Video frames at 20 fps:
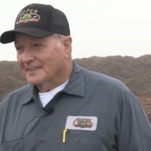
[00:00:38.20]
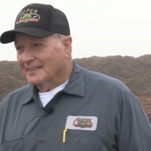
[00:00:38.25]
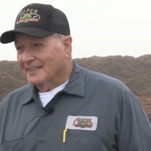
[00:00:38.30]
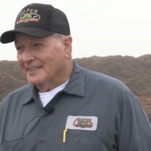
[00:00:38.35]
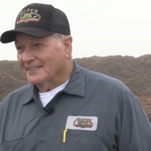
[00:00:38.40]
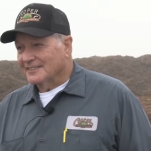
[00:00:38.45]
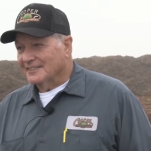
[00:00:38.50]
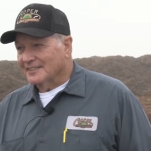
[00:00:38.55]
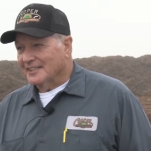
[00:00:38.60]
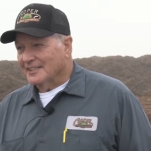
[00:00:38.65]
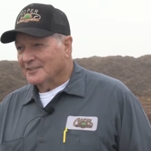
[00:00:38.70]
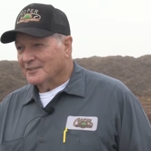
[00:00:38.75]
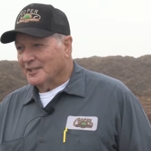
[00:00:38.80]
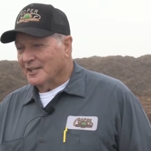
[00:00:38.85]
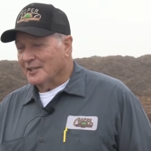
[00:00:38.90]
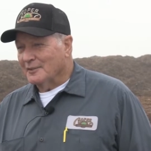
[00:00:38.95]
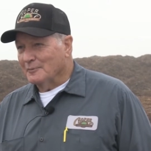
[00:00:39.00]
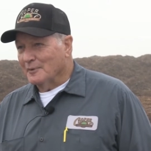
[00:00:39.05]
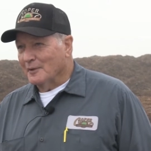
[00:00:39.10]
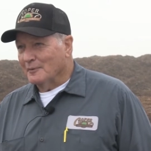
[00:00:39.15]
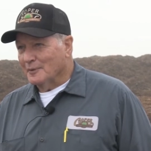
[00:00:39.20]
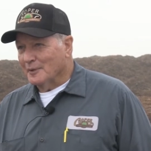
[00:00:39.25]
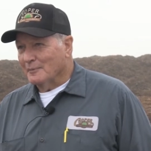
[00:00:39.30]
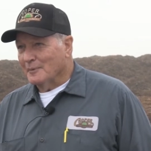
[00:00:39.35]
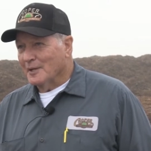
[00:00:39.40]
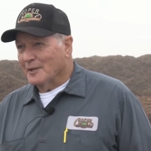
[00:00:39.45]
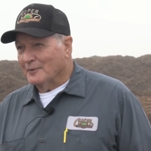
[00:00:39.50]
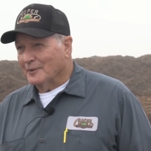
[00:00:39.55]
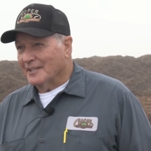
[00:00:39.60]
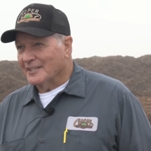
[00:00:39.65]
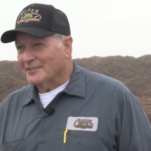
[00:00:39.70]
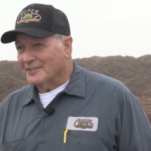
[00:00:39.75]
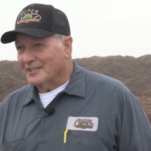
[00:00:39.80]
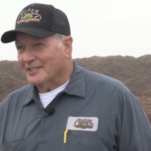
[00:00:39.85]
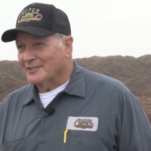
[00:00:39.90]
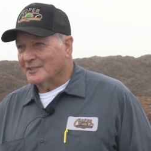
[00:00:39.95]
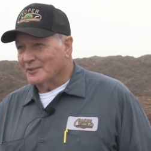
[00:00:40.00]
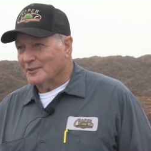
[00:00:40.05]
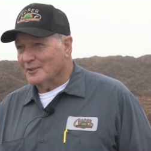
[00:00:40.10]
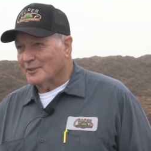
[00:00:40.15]
I was skidding wood with a mule when I was
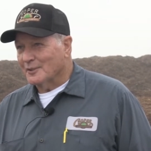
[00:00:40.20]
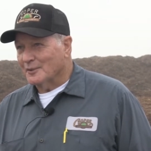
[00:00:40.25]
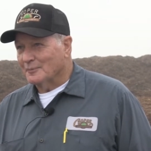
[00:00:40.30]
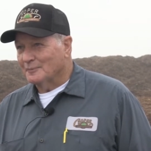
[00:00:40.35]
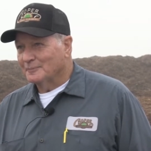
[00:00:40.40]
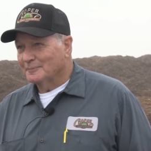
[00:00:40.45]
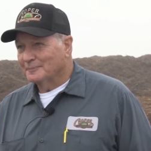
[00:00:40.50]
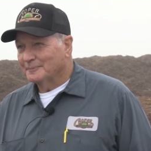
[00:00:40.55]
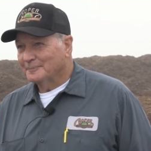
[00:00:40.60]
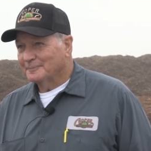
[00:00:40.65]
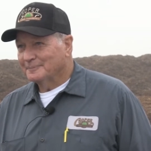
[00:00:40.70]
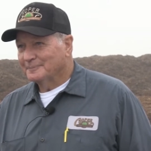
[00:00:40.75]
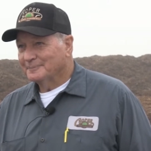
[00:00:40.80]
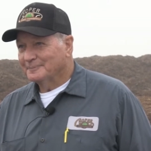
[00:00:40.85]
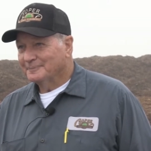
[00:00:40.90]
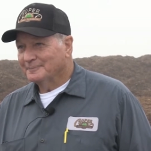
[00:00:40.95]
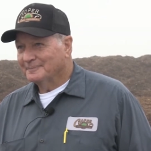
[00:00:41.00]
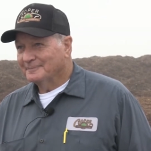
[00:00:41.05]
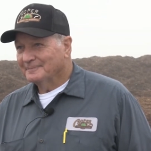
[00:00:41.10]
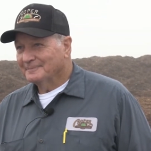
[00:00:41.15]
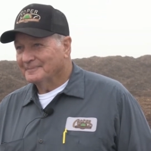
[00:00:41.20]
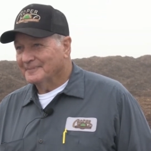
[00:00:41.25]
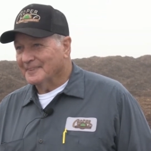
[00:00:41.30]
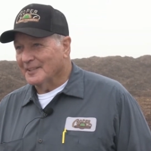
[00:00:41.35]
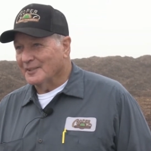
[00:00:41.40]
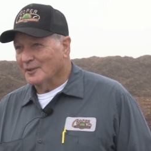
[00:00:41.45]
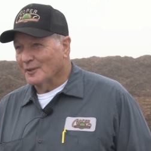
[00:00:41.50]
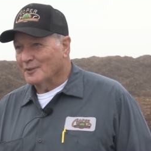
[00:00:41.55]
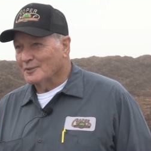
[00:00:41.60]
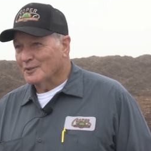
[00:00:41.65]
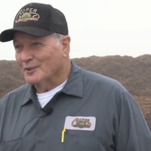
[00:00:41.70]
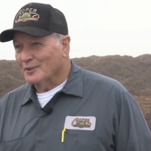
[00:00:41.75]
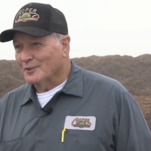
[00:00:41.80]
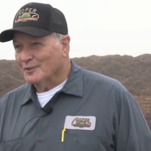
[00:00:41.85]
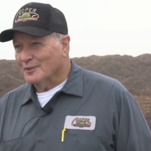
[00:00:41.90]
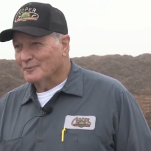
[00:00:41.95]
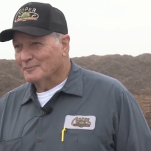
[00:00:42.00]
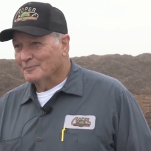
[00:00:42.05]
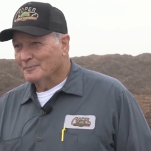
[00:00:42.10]
6 years old in North Georgia.